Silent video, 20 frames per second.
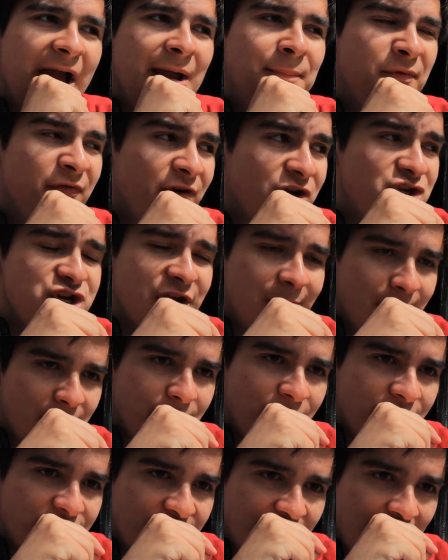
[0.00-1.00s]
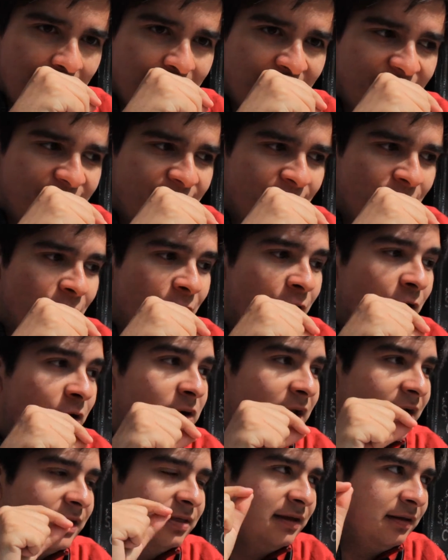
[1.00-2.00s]
I prefer chamber music. I
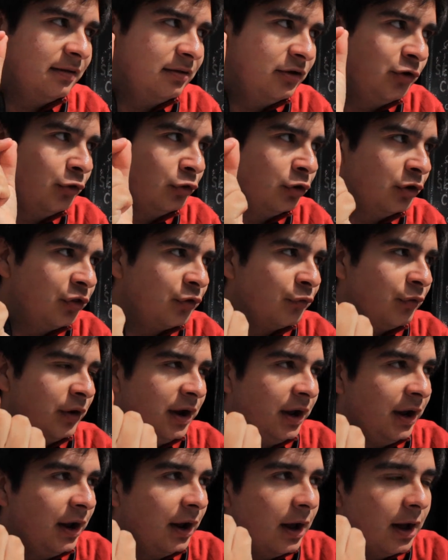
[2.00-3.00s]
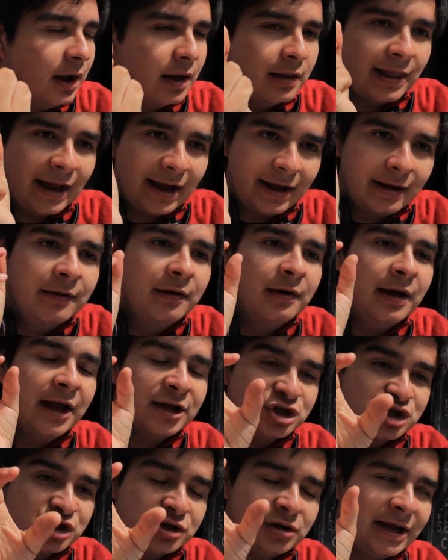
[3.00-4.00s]
prefer like these 2 to 3 like
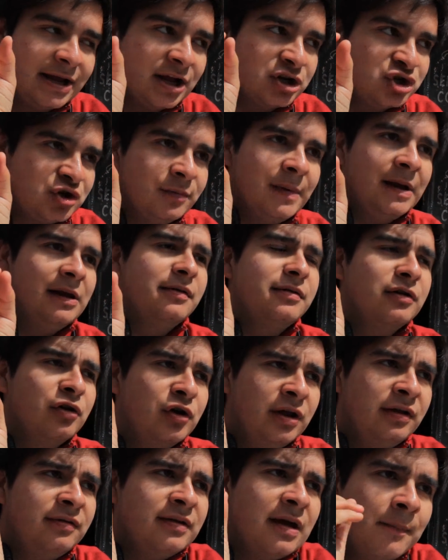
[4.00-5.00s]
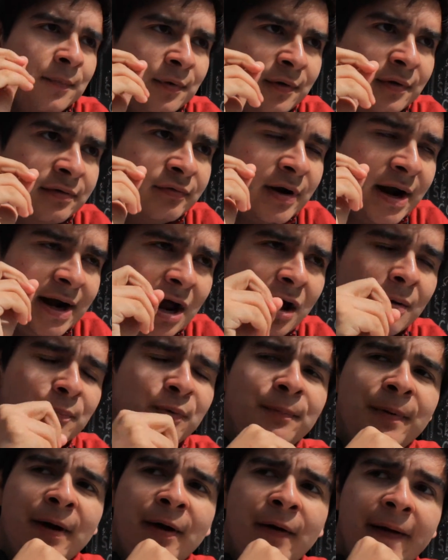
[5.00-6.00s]
instrumentalists. A good example is right now
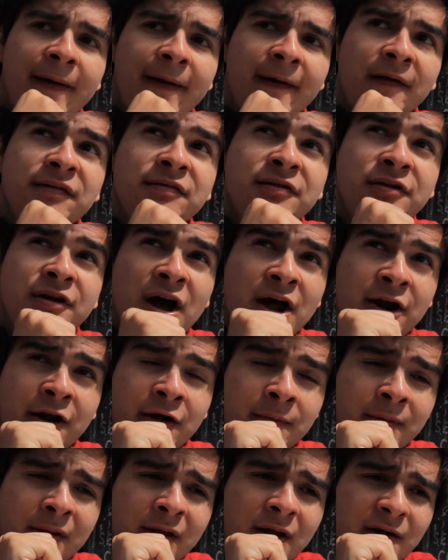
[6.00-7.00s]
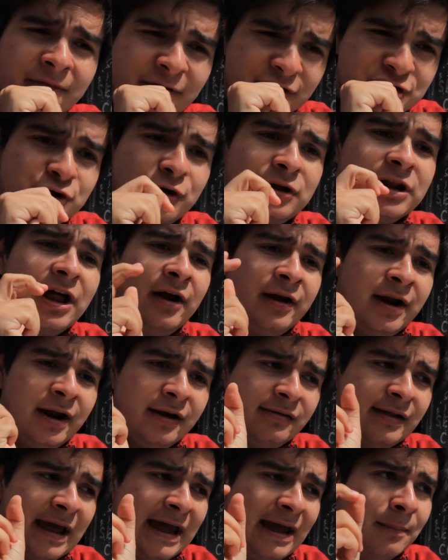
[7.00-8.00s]
I'm preparing a sonata for 2
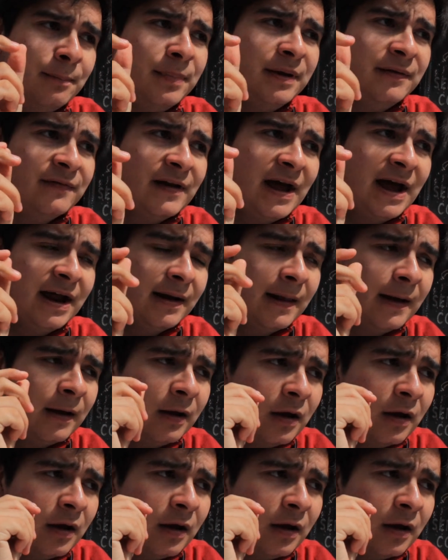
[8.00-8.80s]
clarinets, A and B flat,